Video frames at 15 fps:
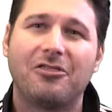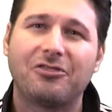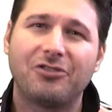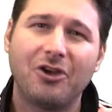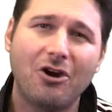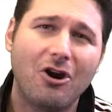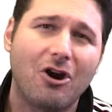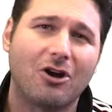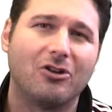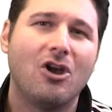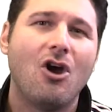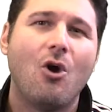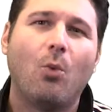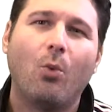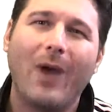Third,
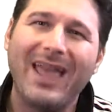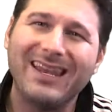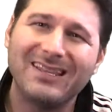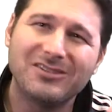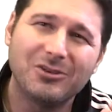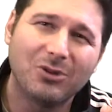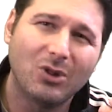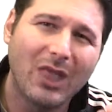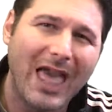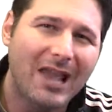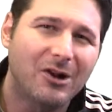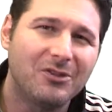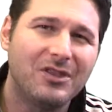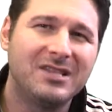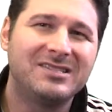wait until
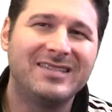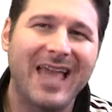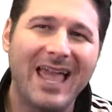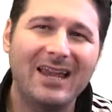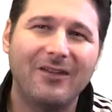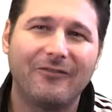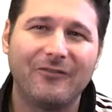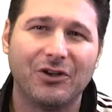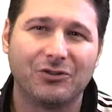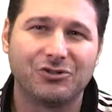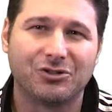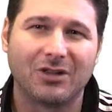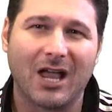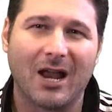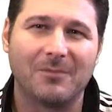later in the day to field
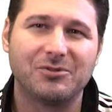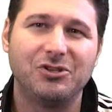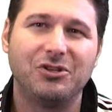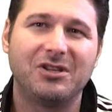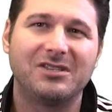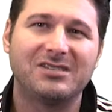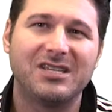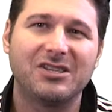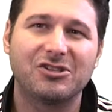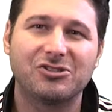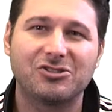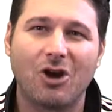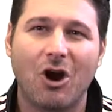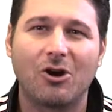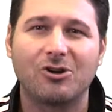your lineup so you can see the
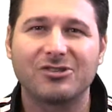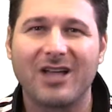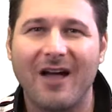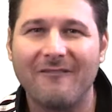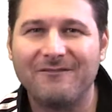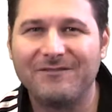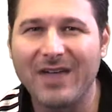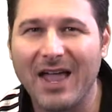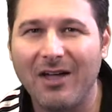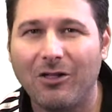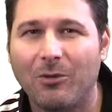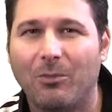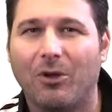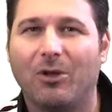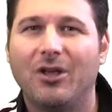starters
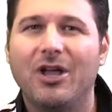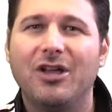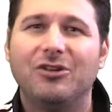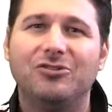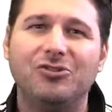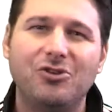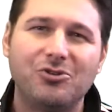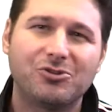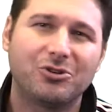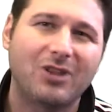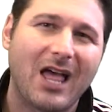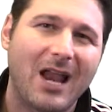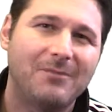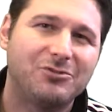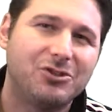available. News or
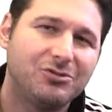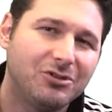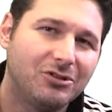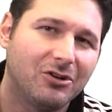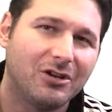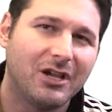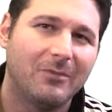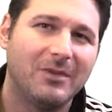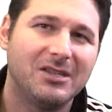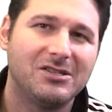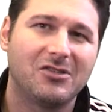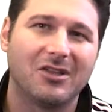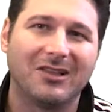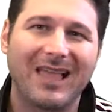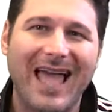lineups usually don't come in
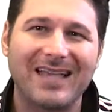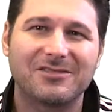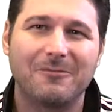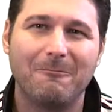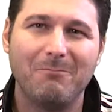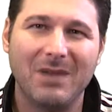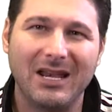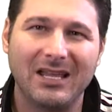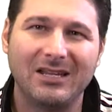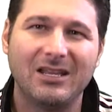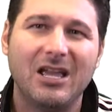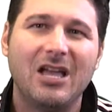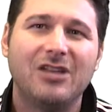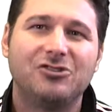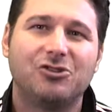to the last minute,
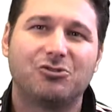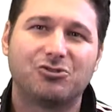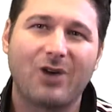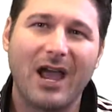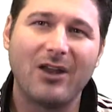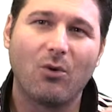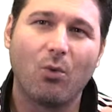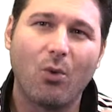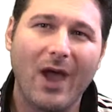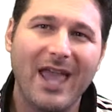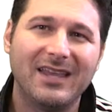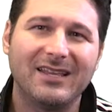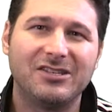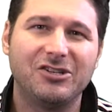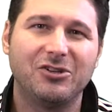so try to
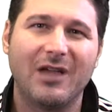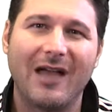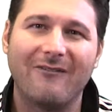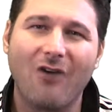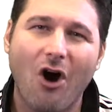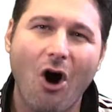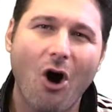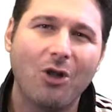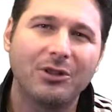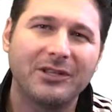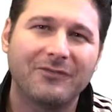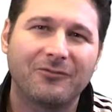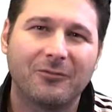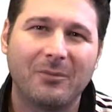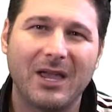wait until you have all the
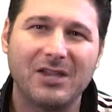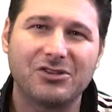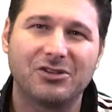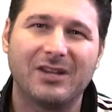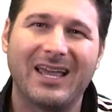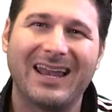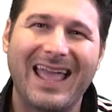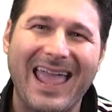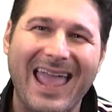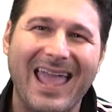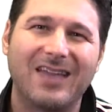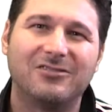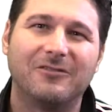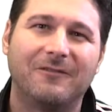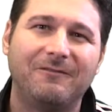information at
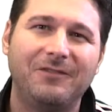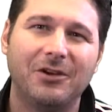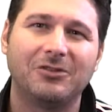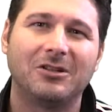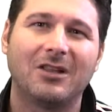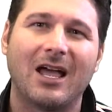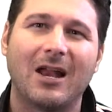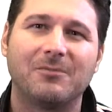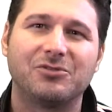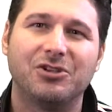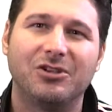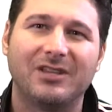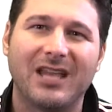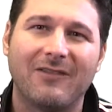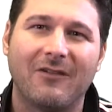hand to field a lineup so
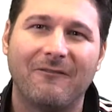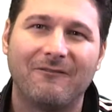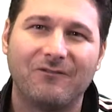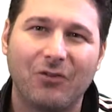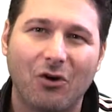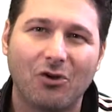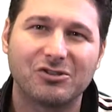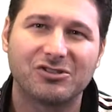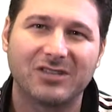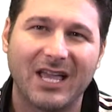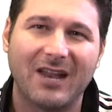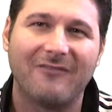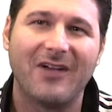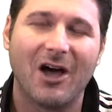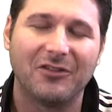you can have a full
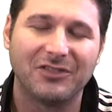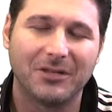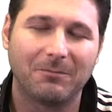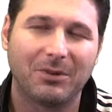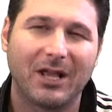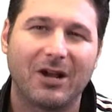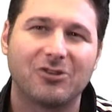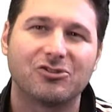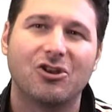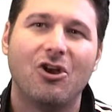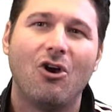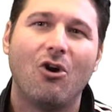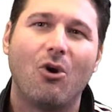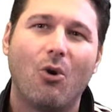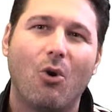slate of healthy players
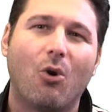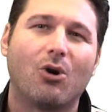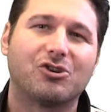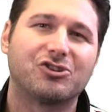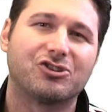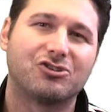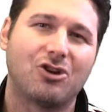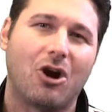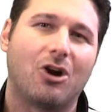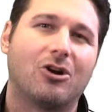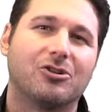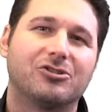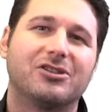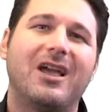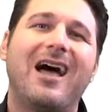or
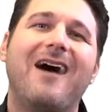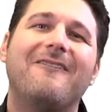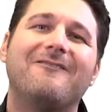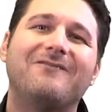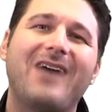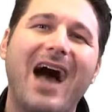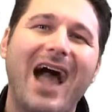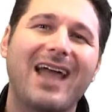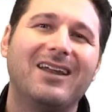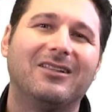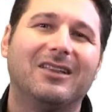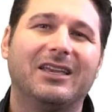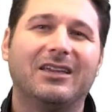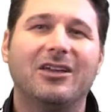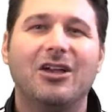starters.
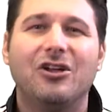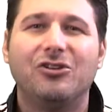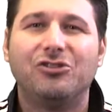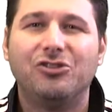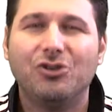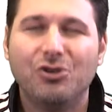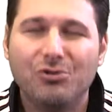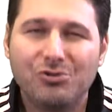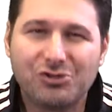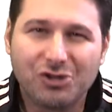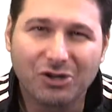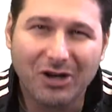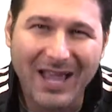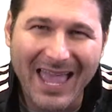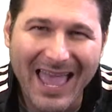Finally, use
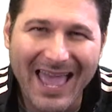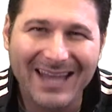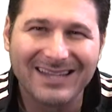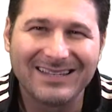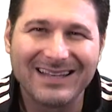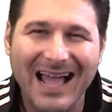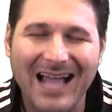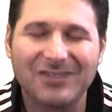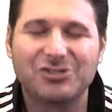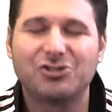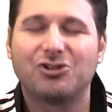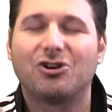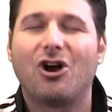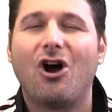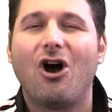your head, not
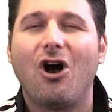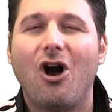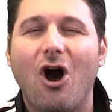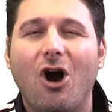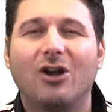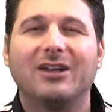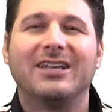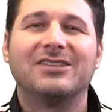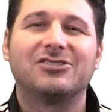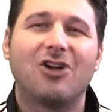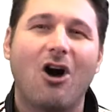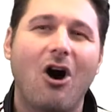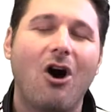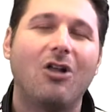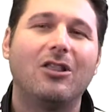your heart. It's
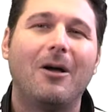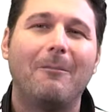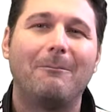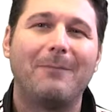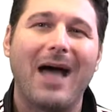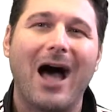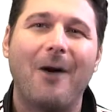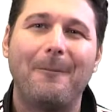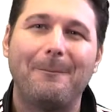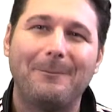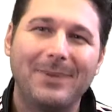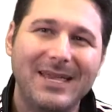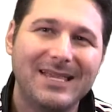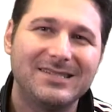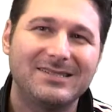all about
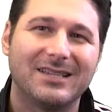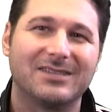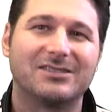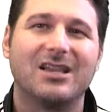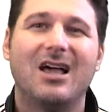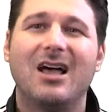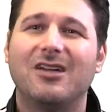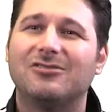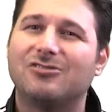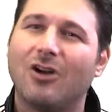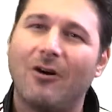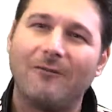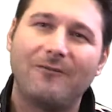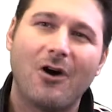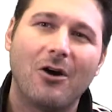business.
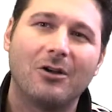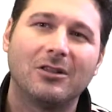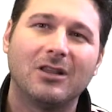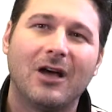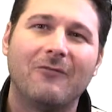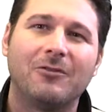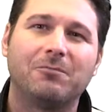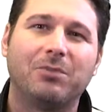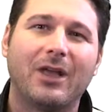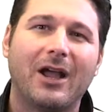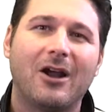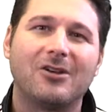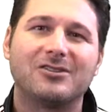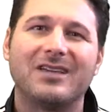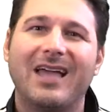Don't fall in love with
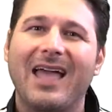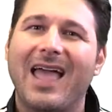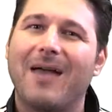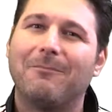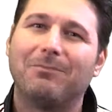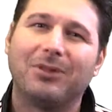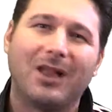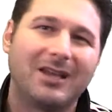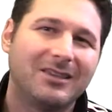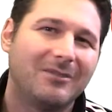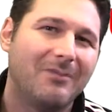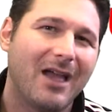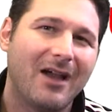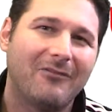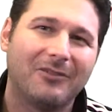players and plug
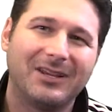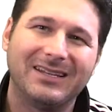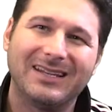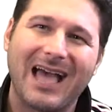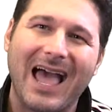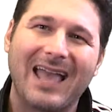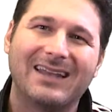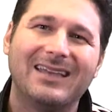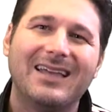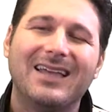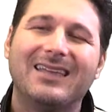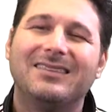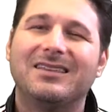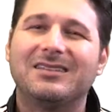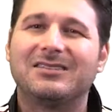them every night.
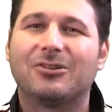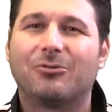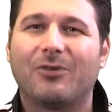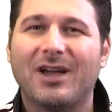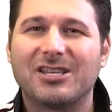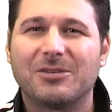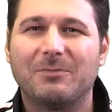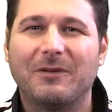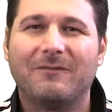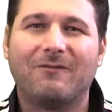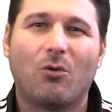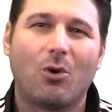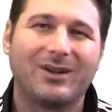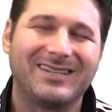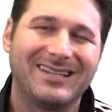This is a recipe
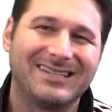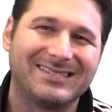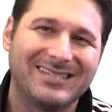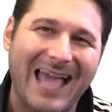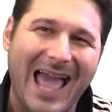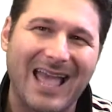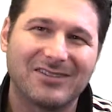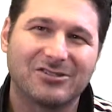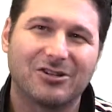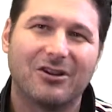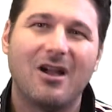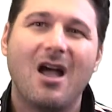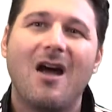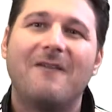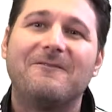for
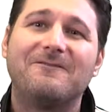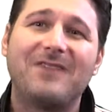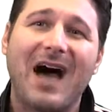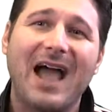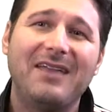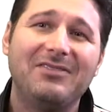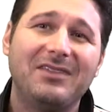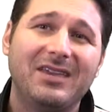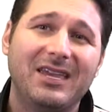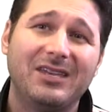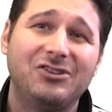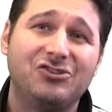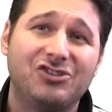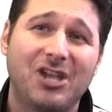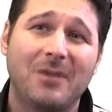disaster. Find the
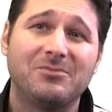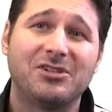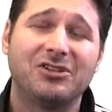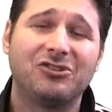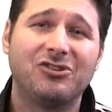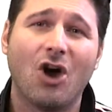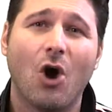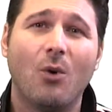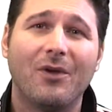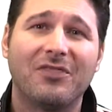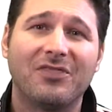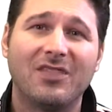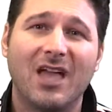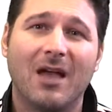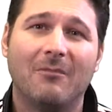hidden gems and go
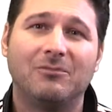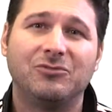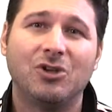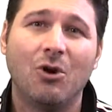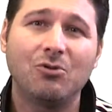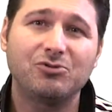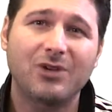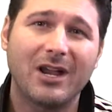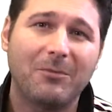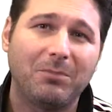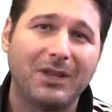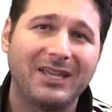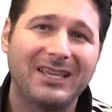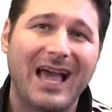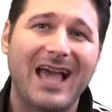with them. Don't try to
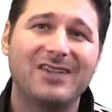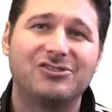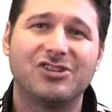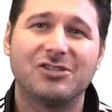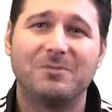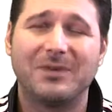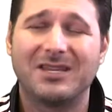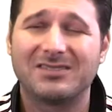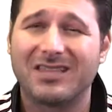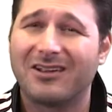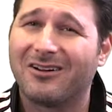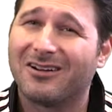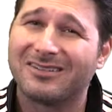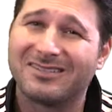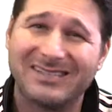play guys just because
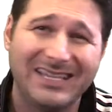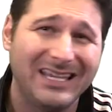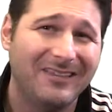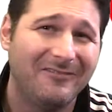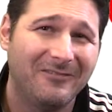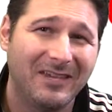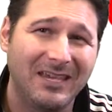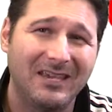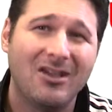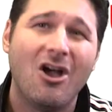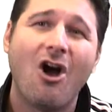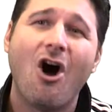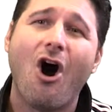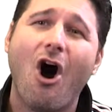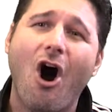they're on TV.
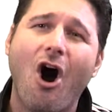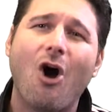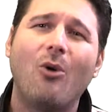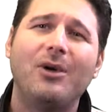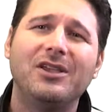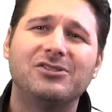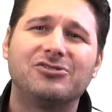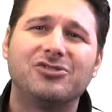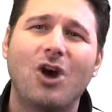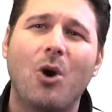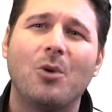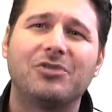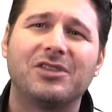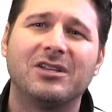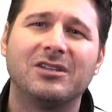Always go
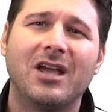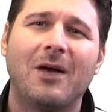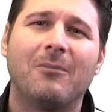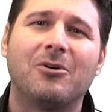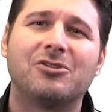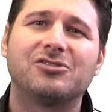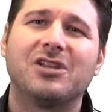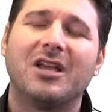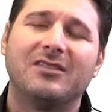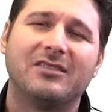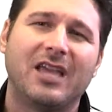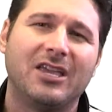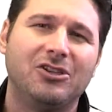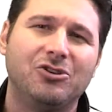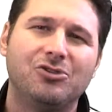with the numbers.
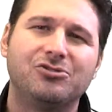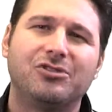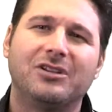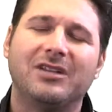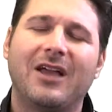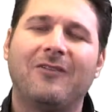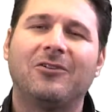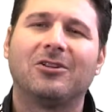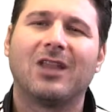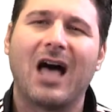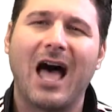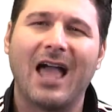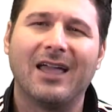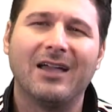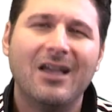They usually never
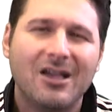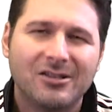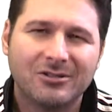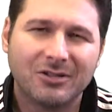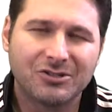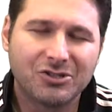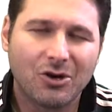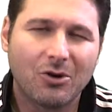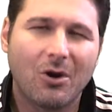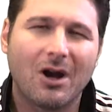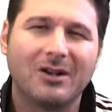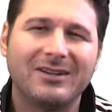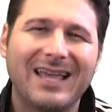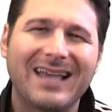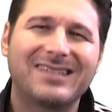lie. So let's go to our
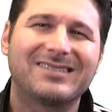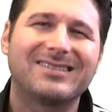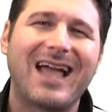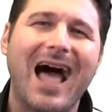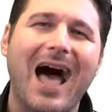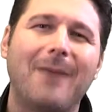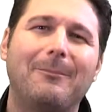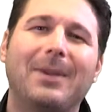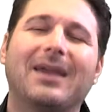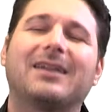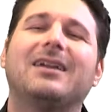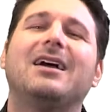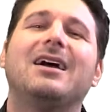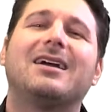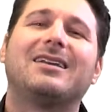next topic,
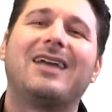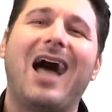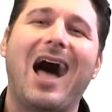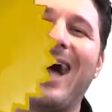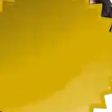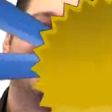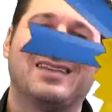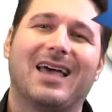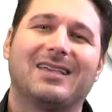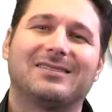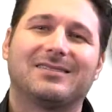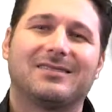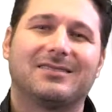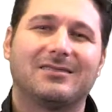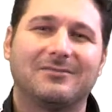
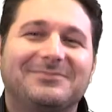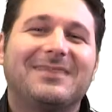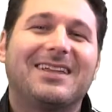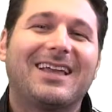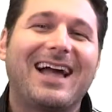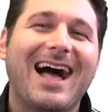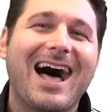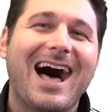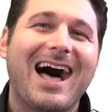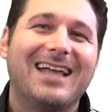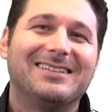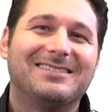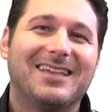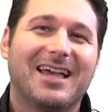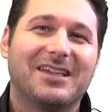contests.
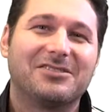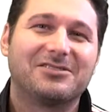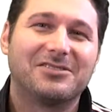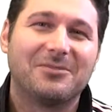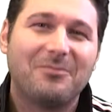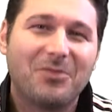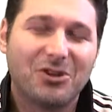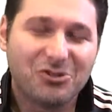Contests.